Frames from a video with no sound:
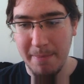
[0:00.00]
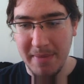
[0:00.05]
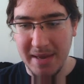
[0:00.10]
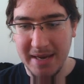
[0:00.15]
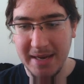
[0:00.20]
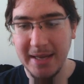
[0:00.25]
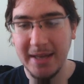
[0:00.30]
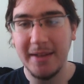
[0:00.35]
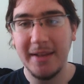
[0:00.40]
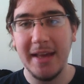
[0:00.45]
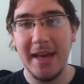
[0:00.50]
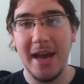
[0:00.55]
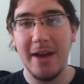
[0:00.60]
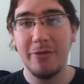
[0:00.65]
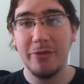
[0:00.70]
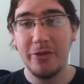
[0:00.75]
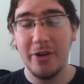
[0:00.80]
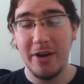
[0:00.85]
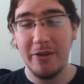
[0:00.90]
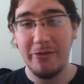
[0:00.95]
Immediately
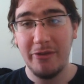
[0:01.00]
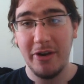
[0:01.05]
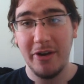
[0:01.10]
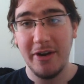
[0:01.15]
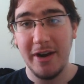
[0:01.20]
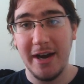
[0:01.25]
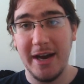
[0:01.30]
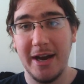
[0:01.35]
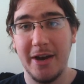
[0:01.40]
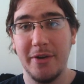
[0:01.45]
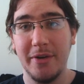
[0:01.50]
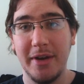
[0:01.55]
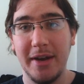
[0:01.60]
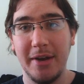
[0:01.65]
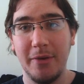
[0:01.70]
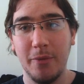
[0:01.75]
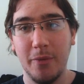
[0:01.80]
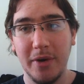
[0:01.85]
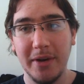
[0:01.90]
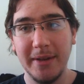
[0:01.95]
after I figured it out,
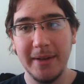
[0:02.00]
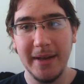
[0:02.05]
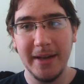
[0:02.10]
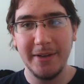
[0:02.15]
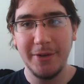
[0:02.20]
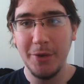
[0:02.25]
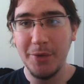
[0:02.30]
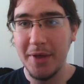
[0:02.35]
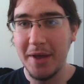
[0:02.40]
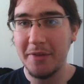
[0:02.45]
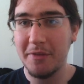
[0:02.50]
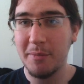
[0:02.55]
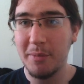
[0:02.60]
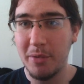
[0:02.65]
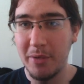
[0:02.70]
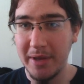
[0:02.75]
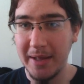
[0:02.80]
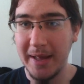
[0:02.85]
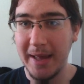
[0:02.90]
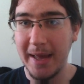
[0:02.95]
in a
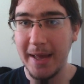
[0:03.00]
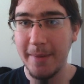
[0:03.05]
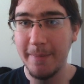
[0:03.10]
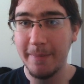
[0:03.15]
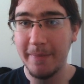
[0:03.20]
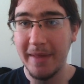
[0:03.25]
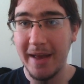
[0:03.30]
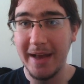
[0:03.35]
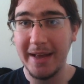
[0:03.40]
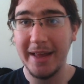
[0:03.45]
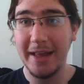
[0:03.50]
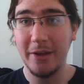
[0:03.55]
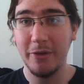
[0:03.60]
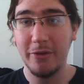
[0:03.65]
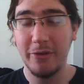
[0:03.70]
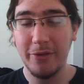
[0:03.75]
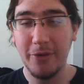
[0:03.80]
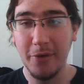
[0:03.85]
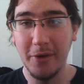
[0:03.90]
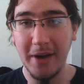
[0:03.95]
2,000-point game, I killed
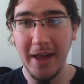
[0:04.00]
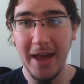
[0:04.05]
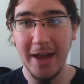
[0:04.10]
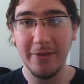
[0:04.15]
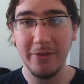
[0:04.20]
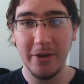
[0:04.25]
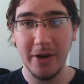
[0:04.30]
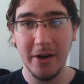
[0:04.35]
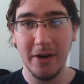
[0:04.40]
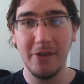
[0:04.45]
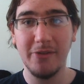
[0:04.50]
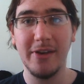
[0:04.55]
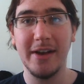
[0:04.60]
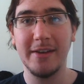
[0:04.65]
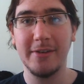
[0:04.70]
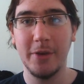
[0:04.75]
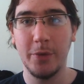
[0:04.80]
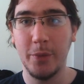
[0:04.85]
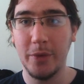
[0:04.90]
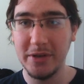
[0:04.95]
4.5
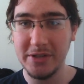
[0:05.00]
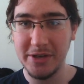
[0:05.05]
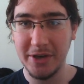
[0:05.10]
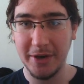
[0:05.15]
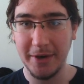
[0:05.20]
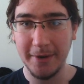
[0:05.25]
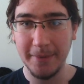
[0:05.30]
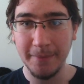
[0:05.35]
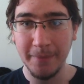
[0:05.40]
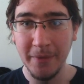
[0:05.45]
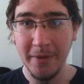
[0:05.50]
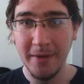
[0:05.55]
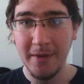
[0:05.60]
Carnifex in one turn.